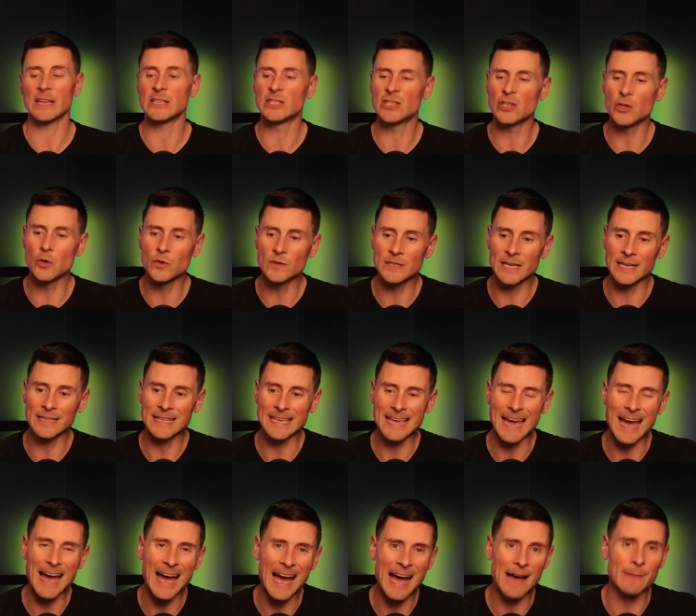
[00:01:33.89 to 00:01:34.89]
It's using
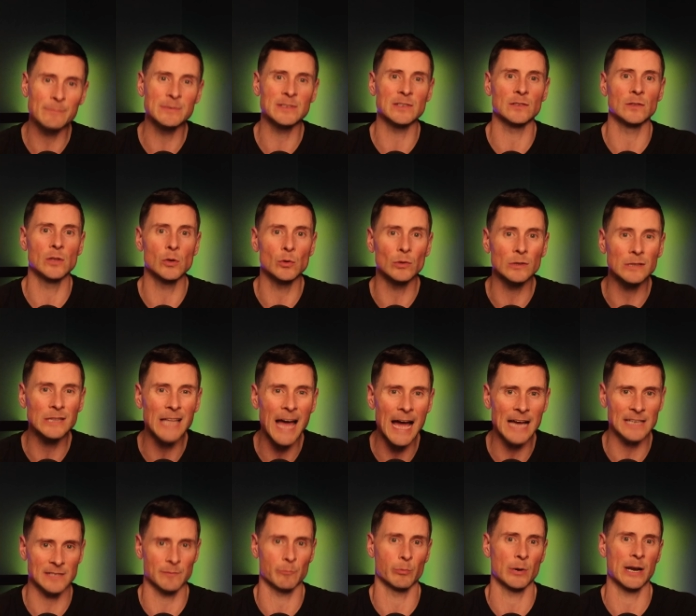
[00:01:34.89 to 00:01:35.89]
the absolute
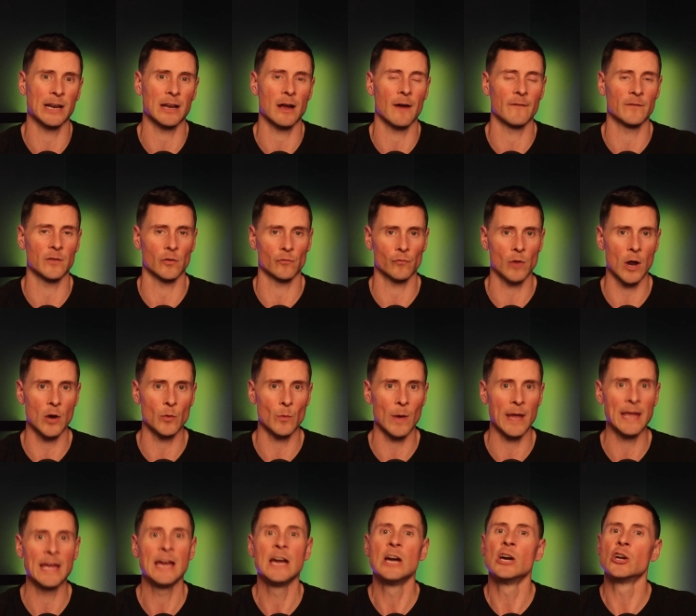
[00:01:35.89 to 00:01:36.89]
last brick of the
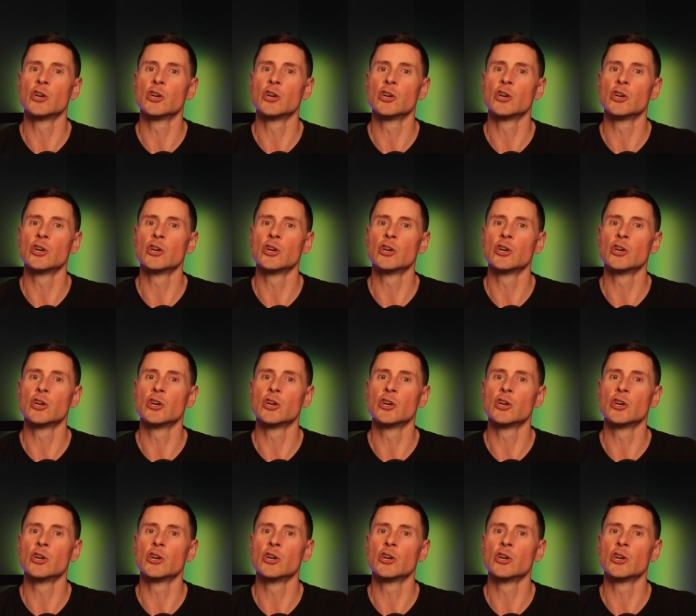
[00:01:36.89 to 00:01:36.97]
runway